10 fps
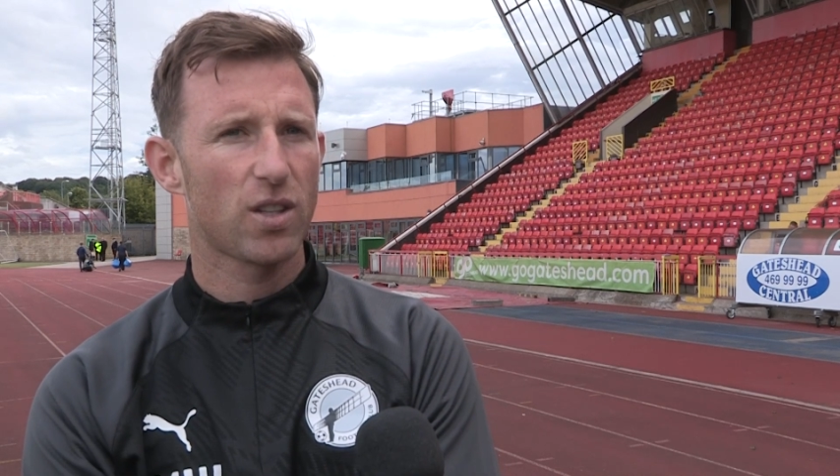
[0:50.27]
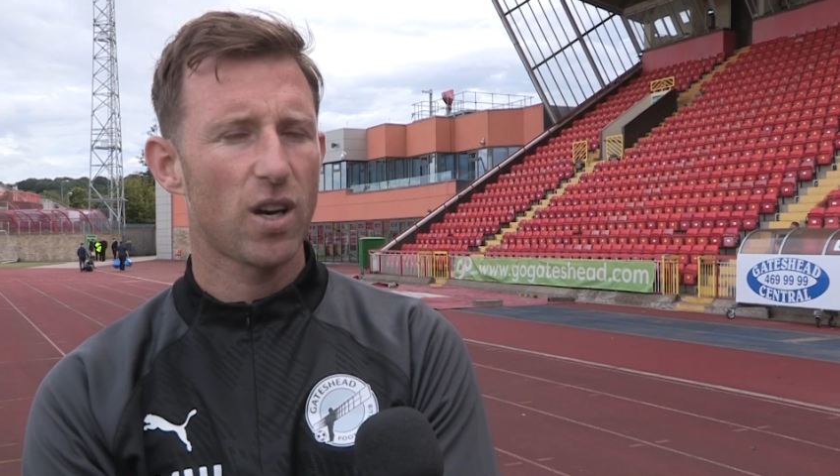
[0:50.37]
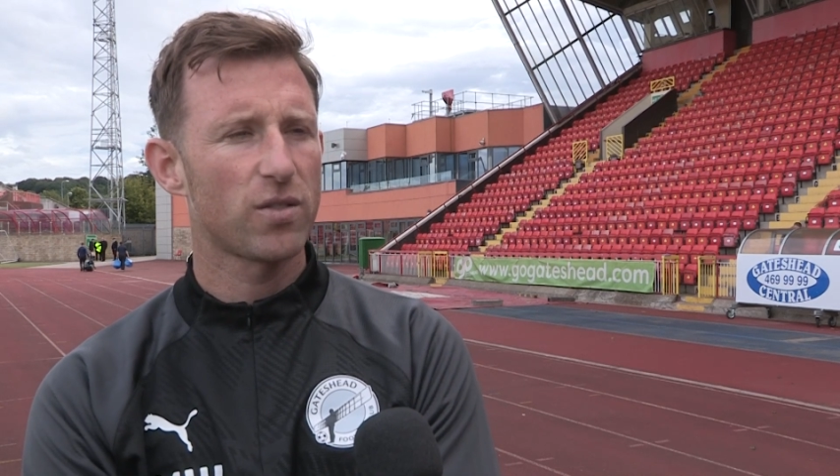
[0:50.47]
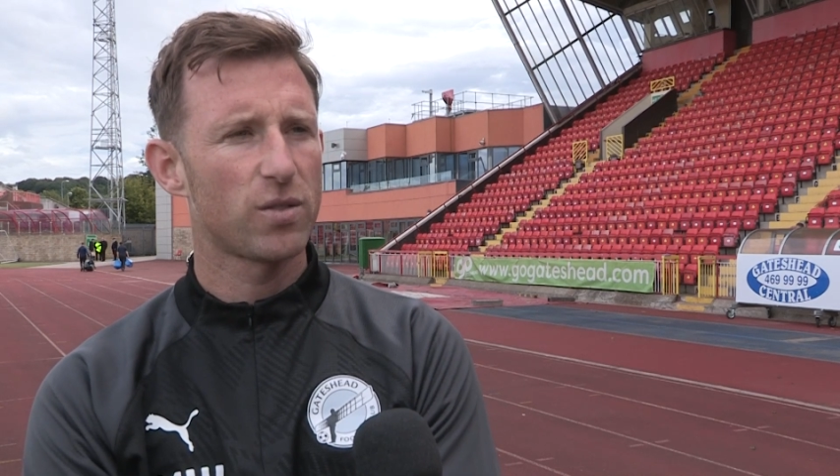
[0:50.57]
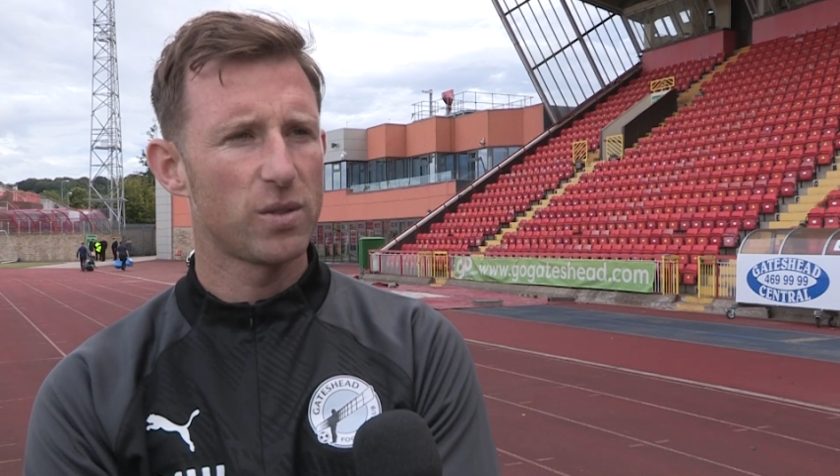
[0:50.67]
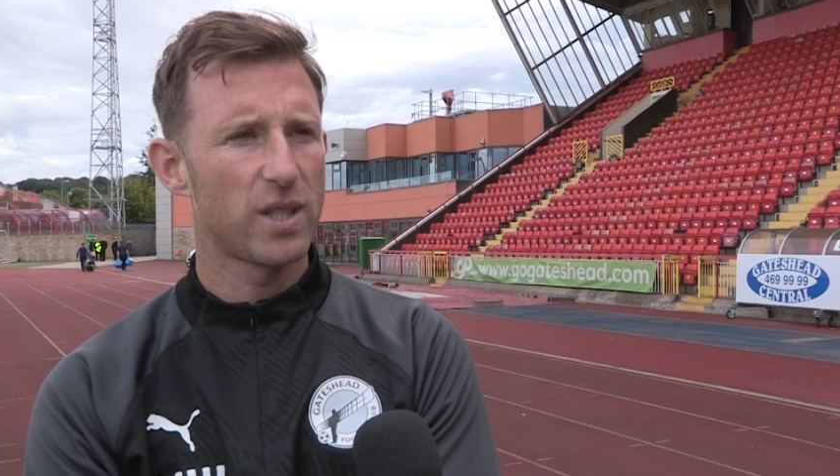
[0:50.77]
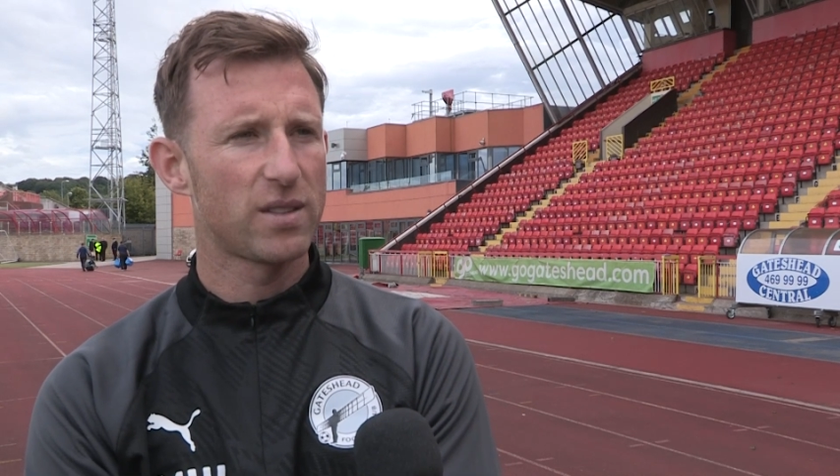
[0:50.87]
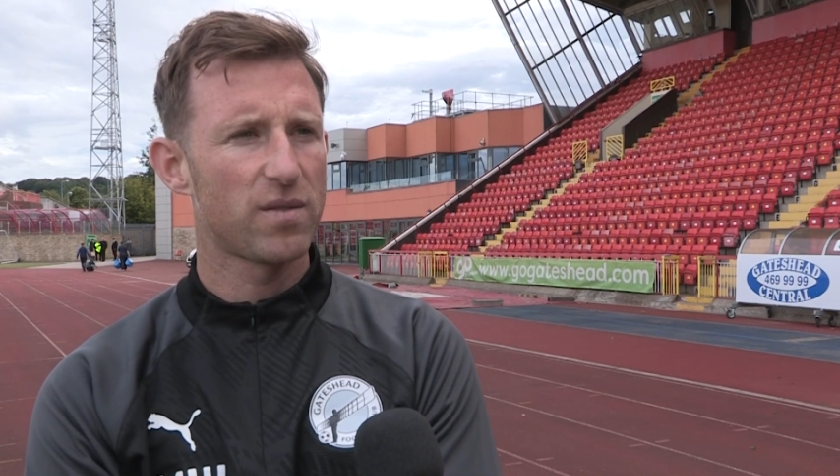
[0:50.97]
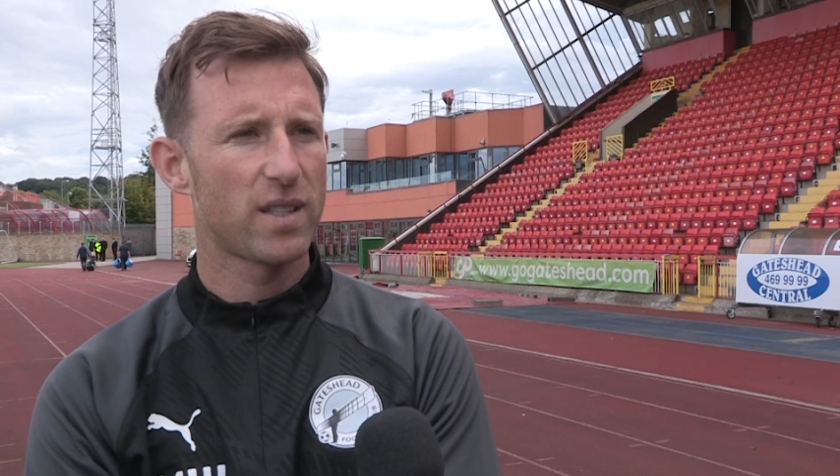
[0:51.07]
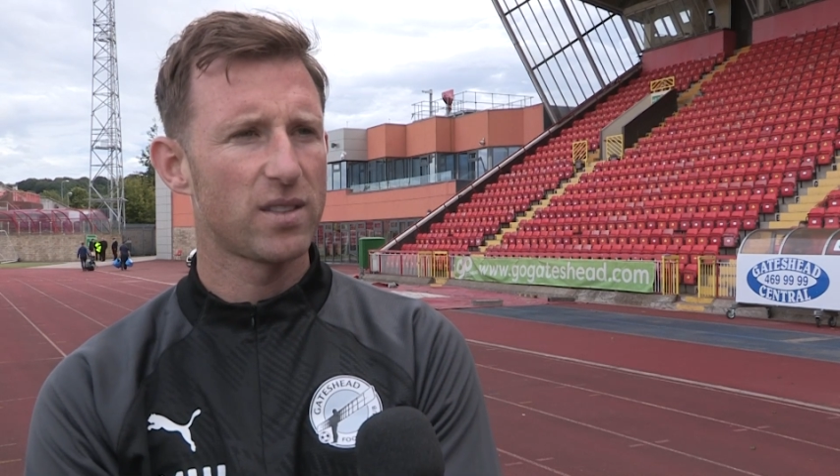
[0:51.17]
cut through their
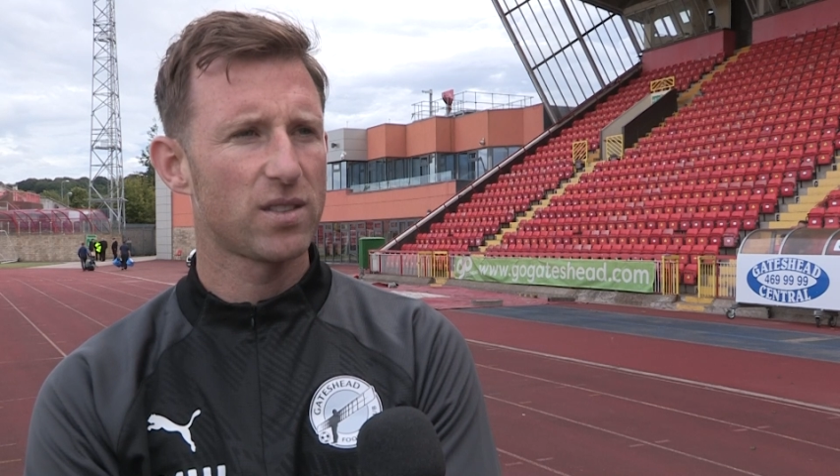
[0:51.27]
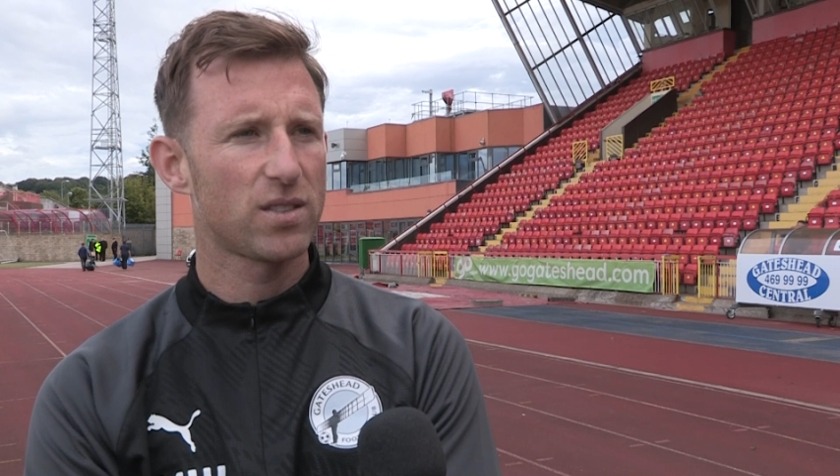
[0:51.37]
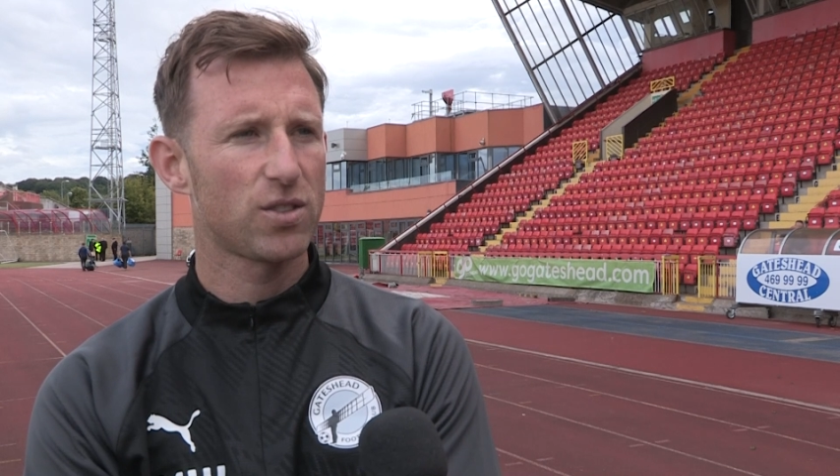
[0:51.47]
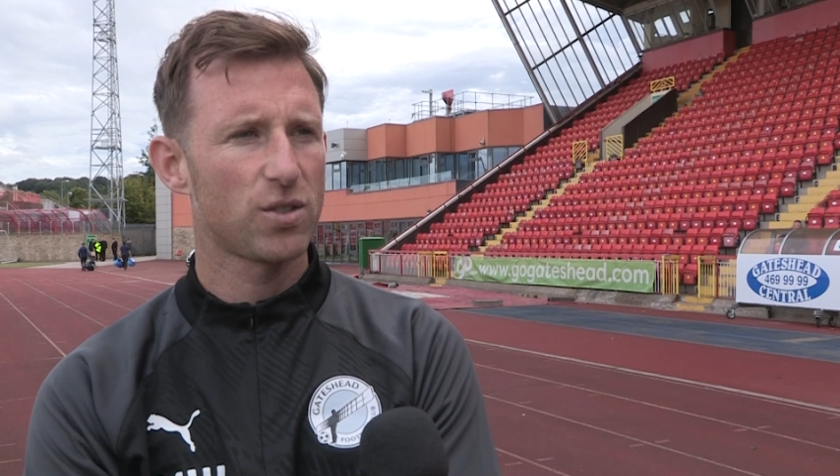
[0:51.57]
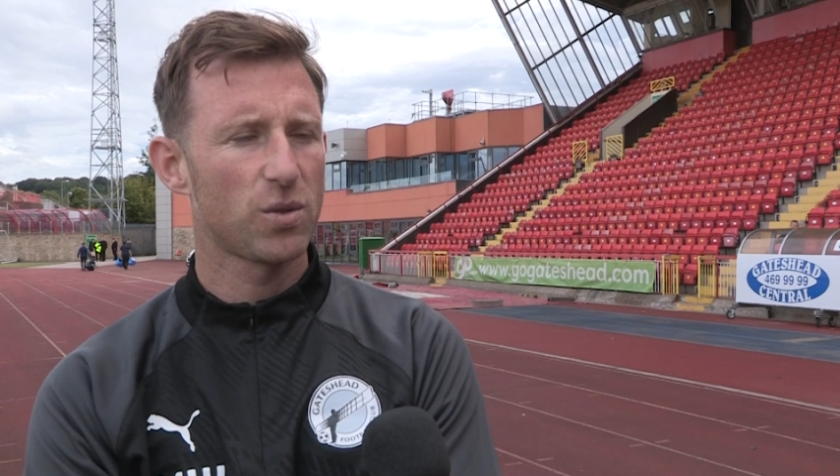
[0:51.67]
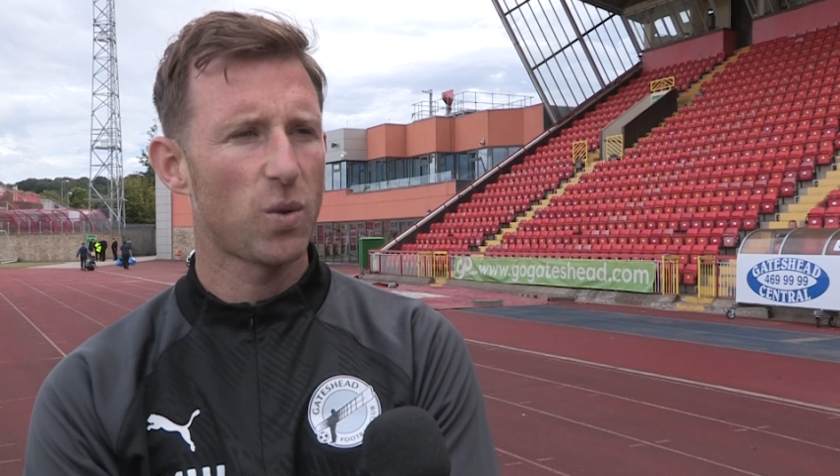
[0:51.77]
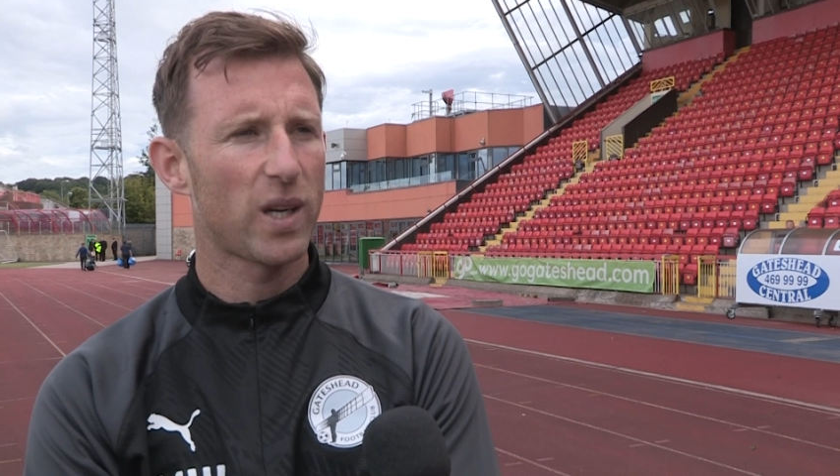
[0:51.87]
defence too